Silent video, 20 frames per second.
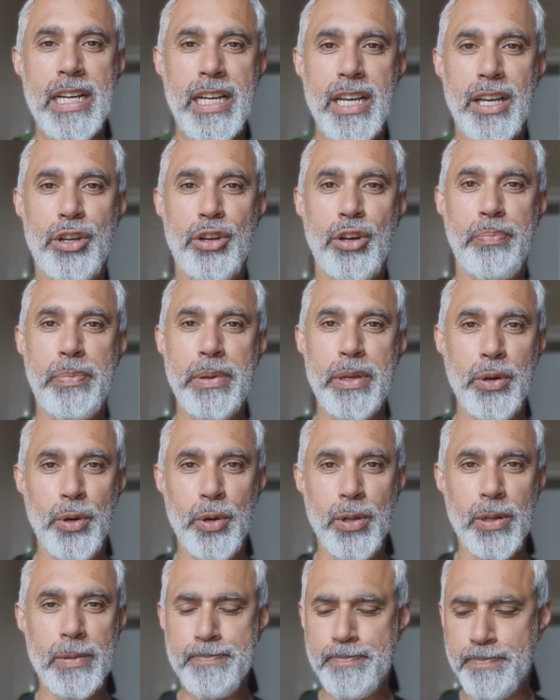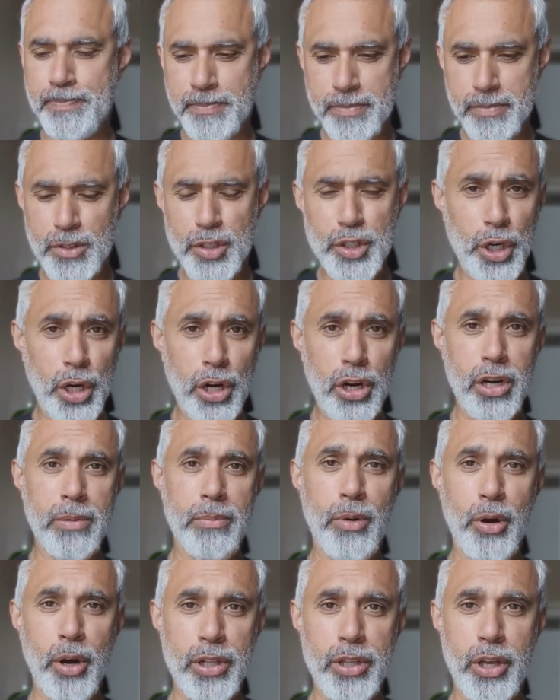It could be all
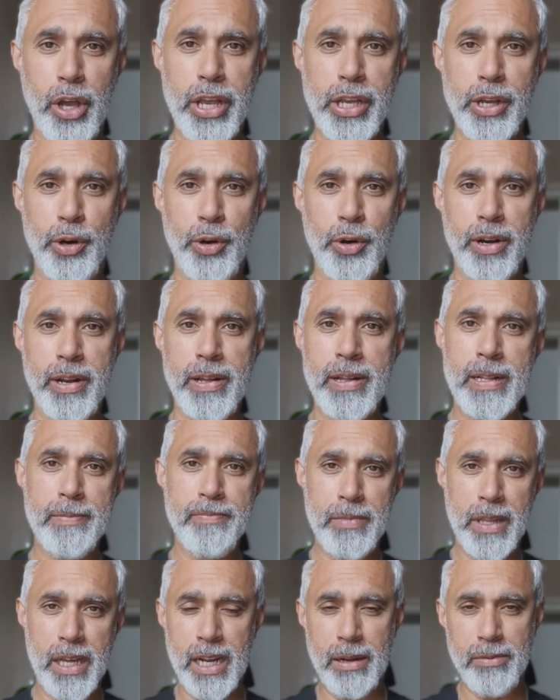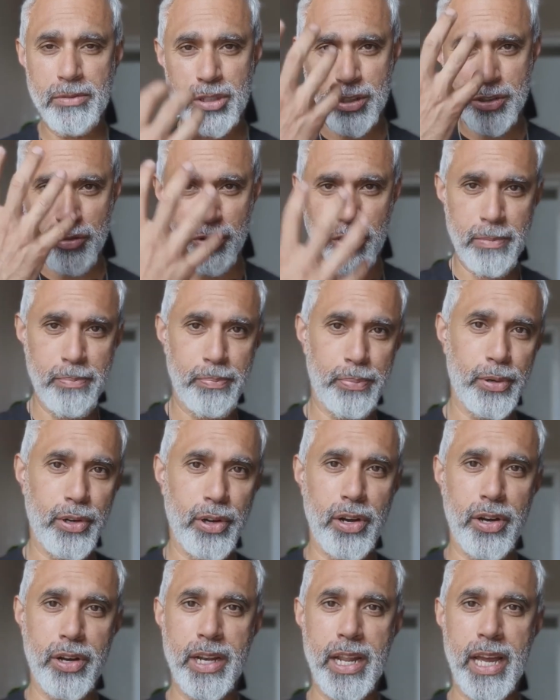turmoil going on, and I'm just trying to put
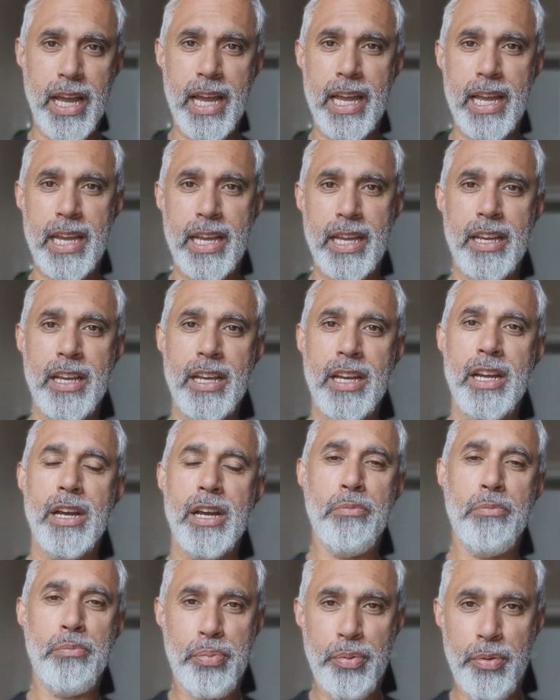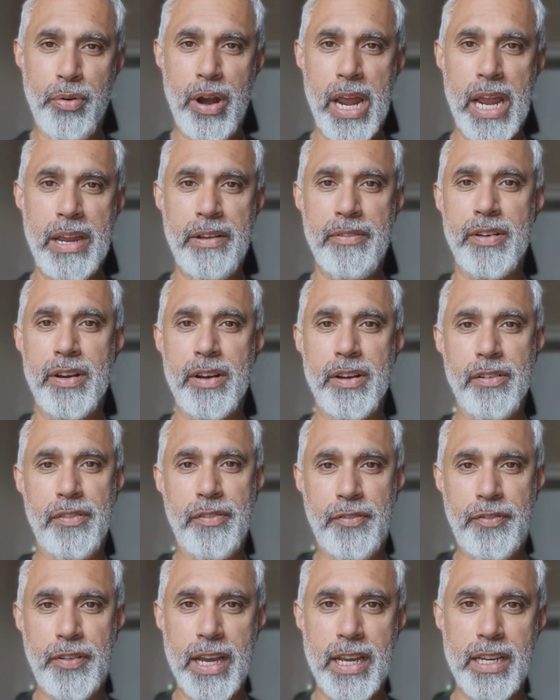on a brave
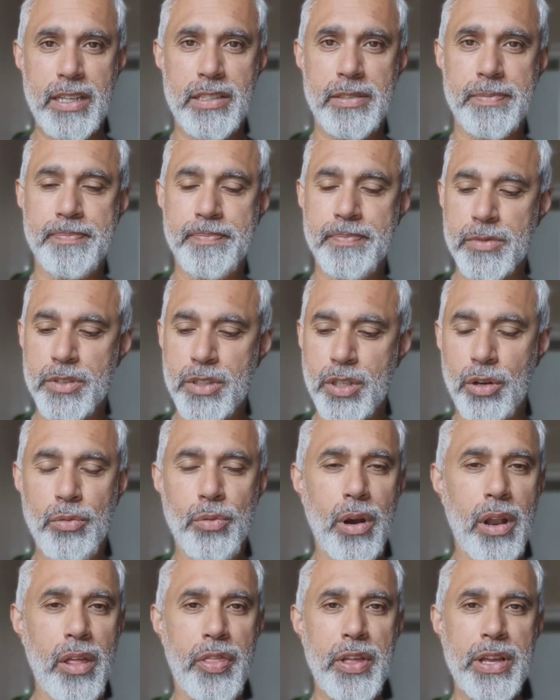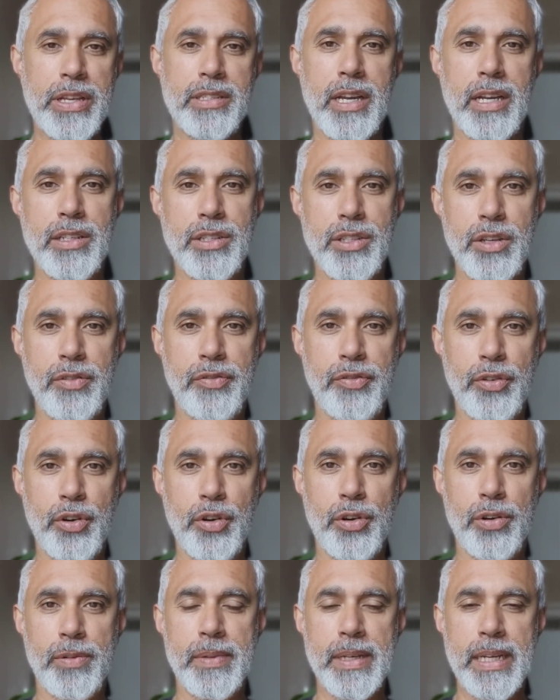face. So one of the things I do
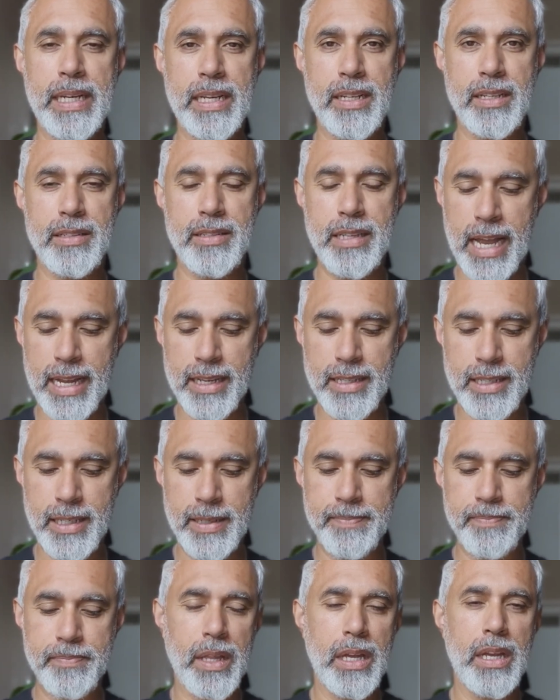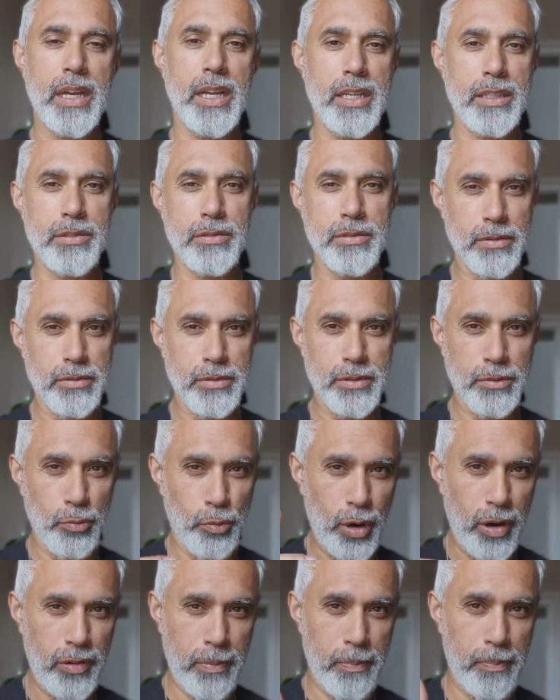for anxiety is,
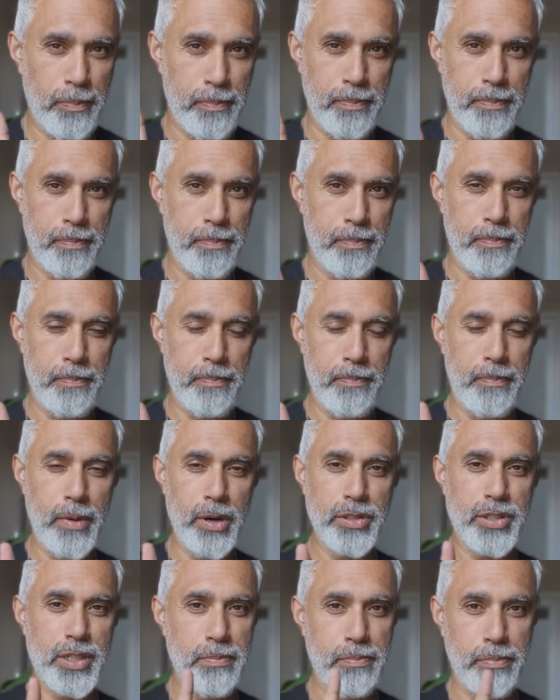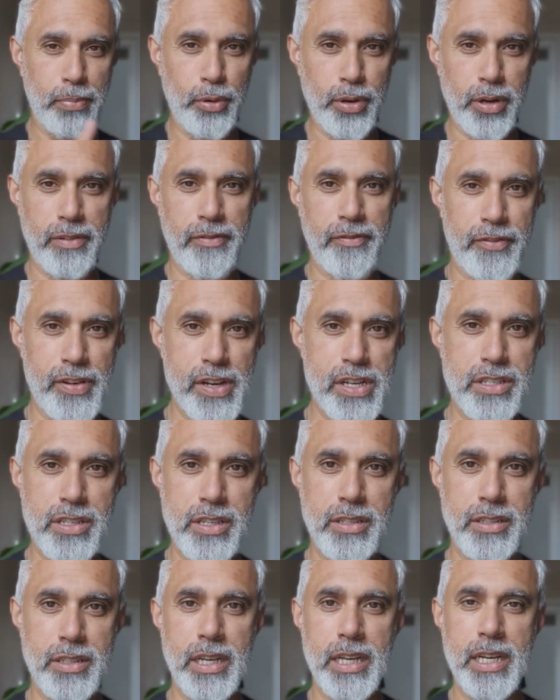one of the most important
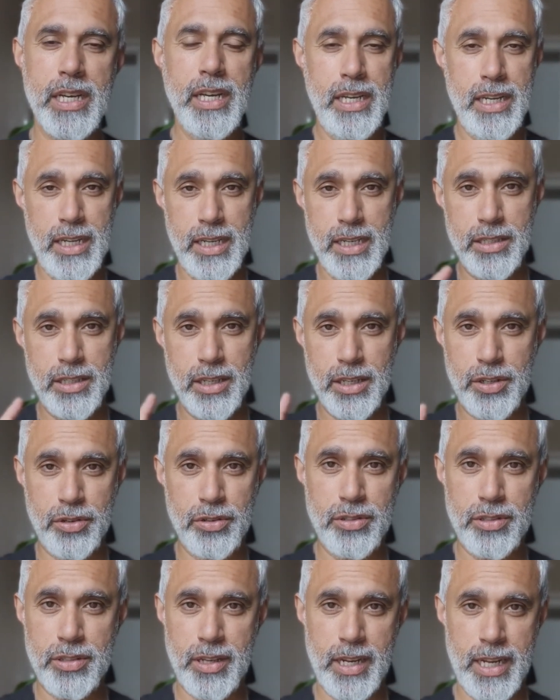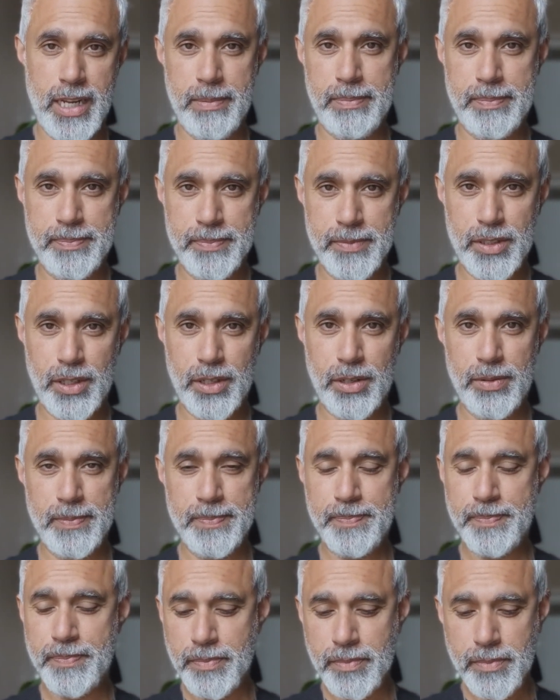fixes is a good sleep. So
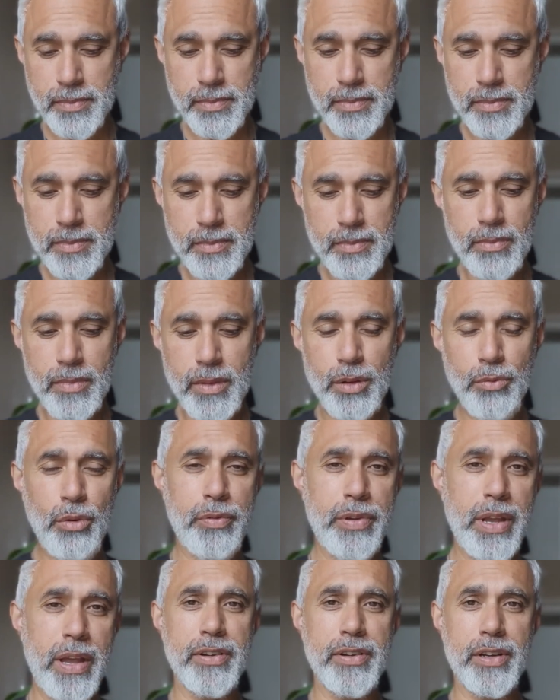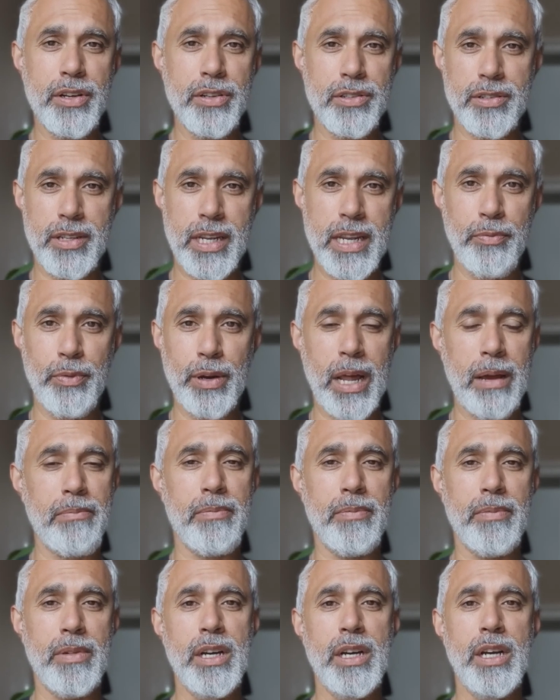when a good sleep,
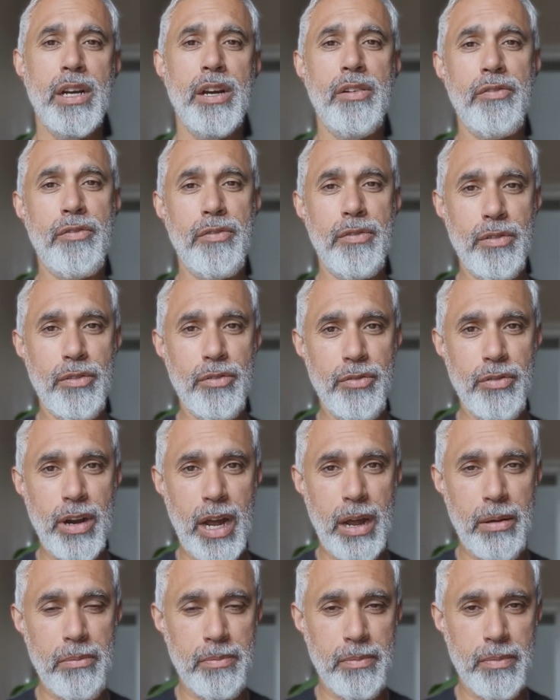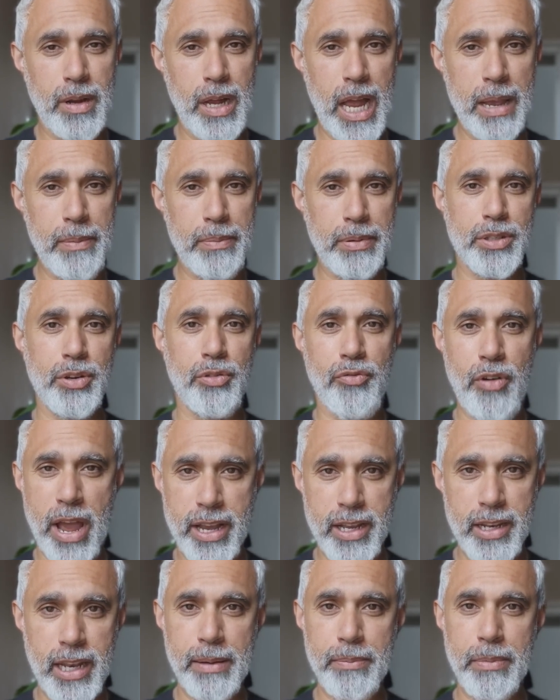when I'm able to
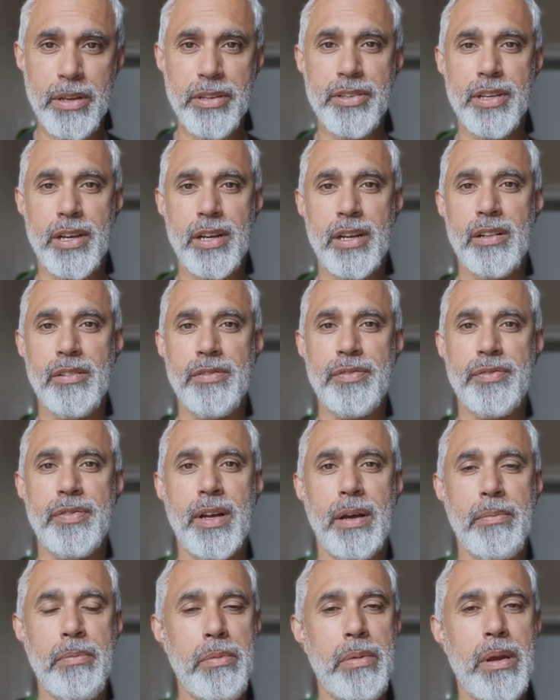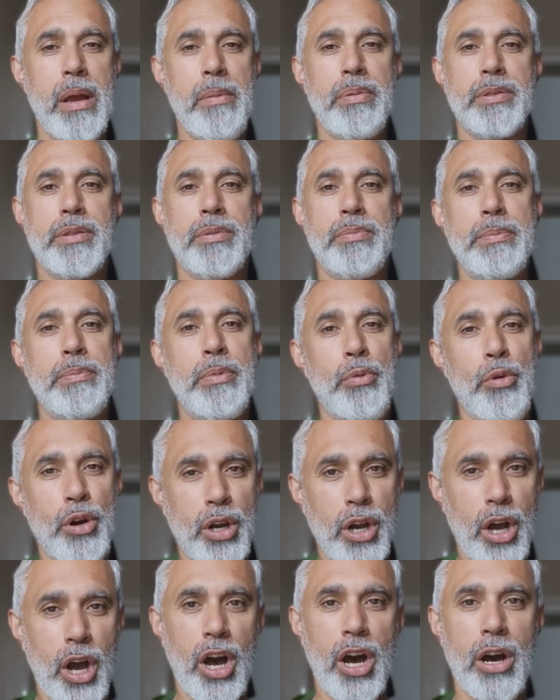regulate myself, I'm able to be more
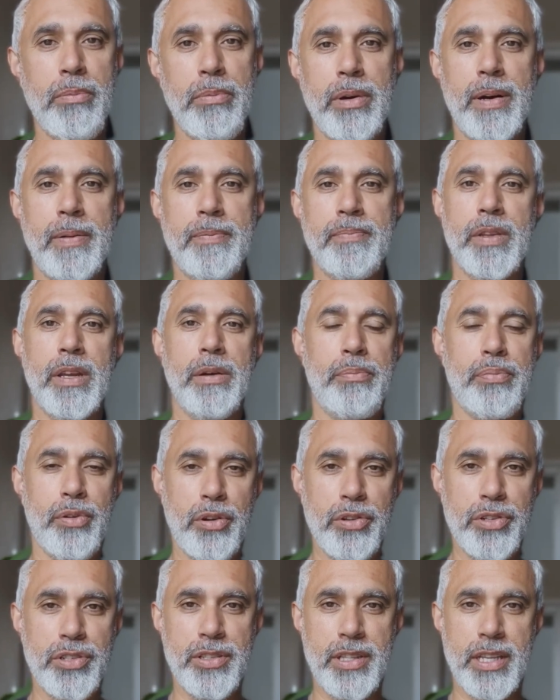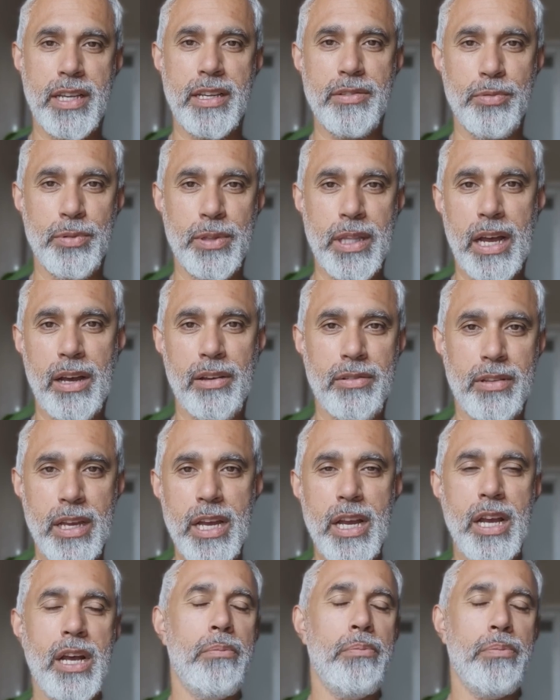calmer, approach things without
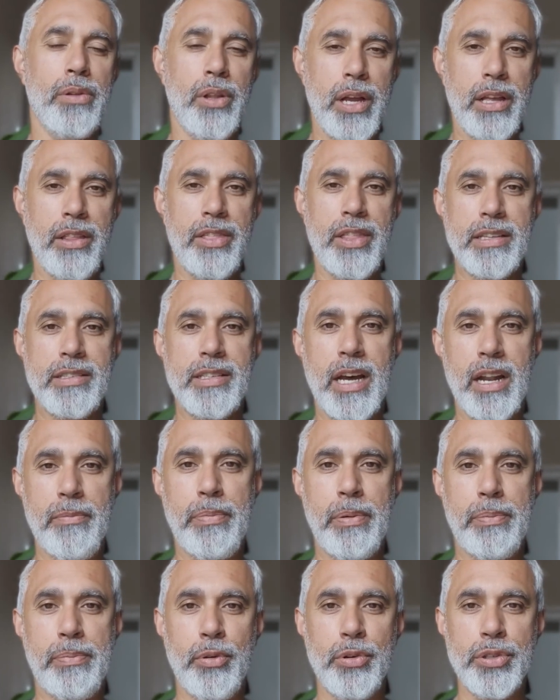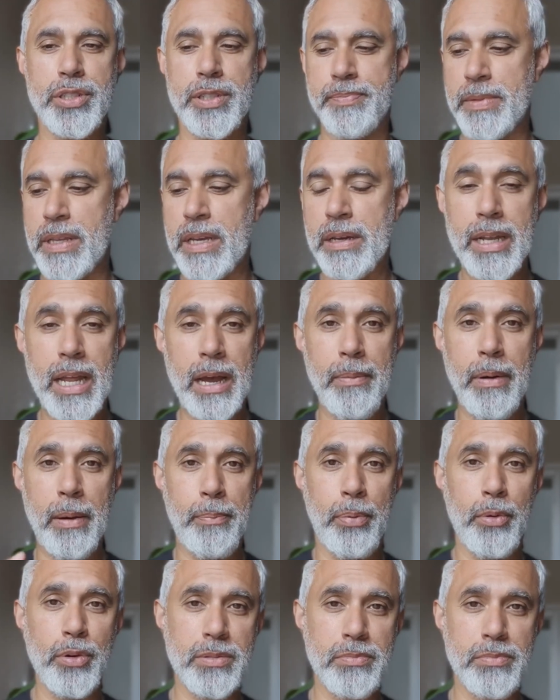blowing things out of proportion. Now, I
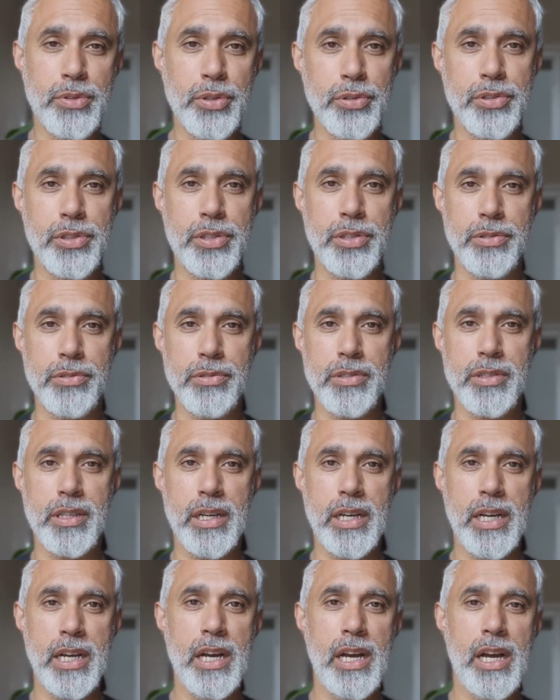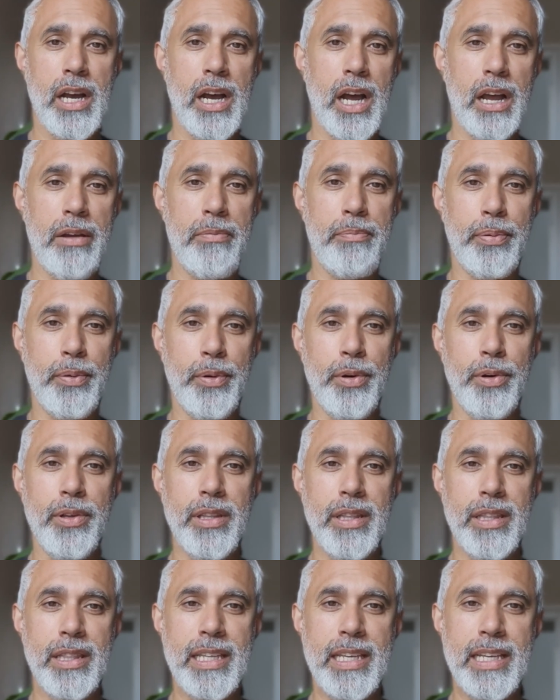bought some 2 tools. I
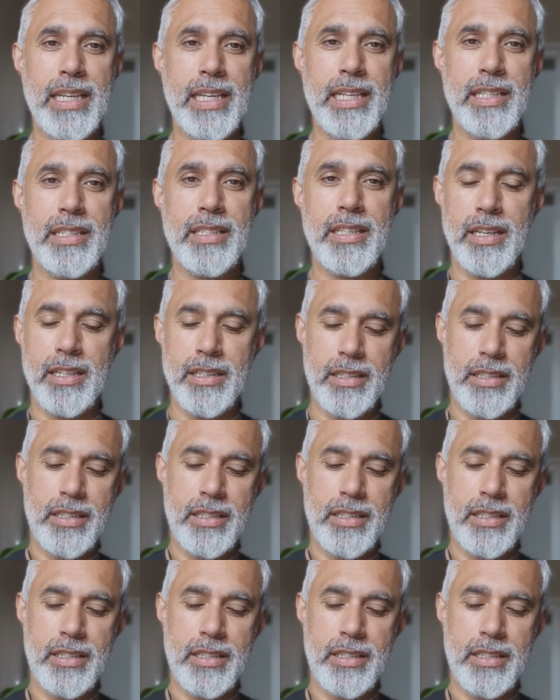bought these